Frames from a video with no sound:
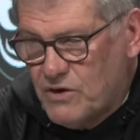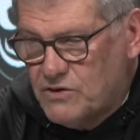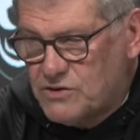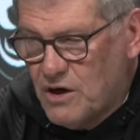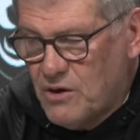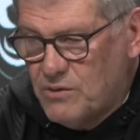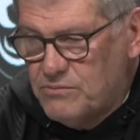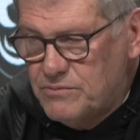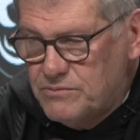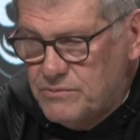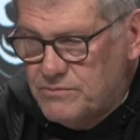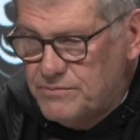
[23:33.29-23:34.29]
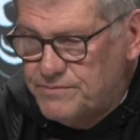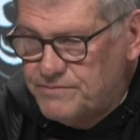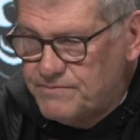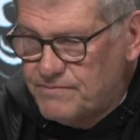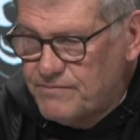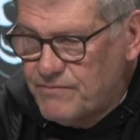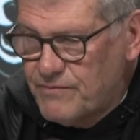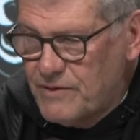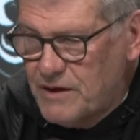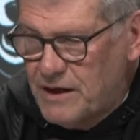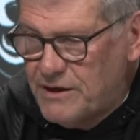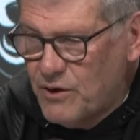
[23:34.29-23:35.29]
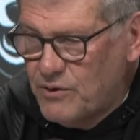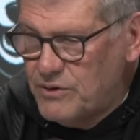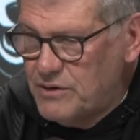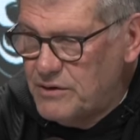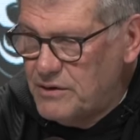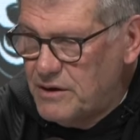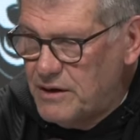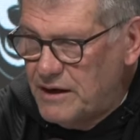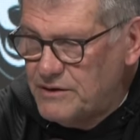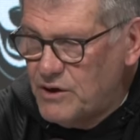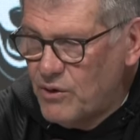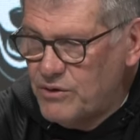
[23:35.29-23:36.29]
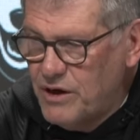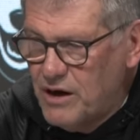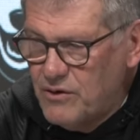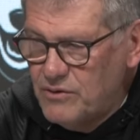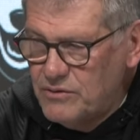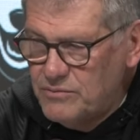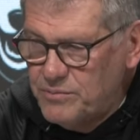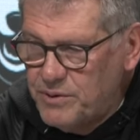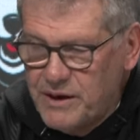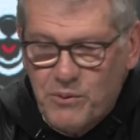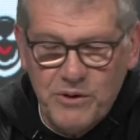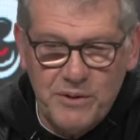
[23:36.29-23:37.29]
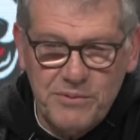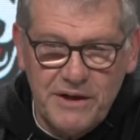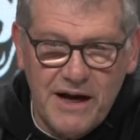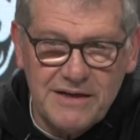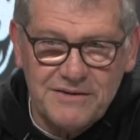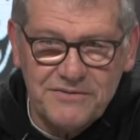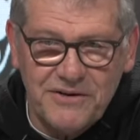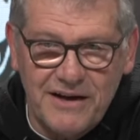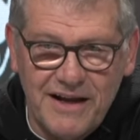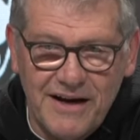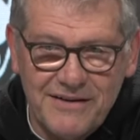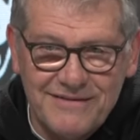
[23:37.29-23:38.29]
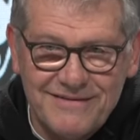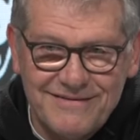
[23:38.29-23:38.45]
So I don't know, but it would have been nice to find out.